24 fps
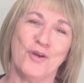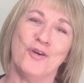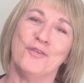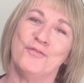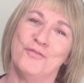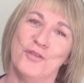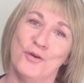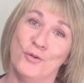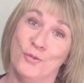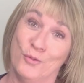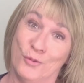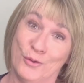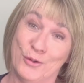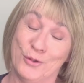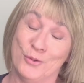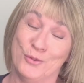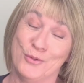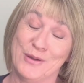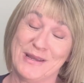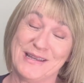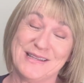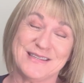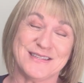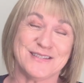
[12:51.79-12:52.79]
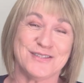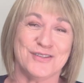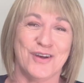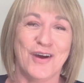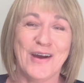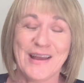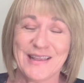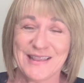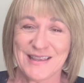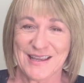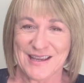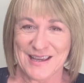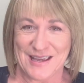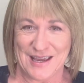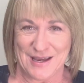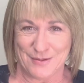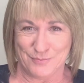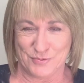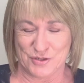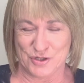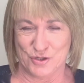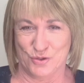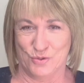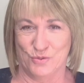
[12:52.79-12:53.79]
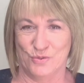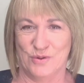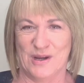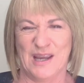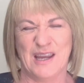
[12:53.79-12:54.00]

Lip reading: of the oil inside the capsule,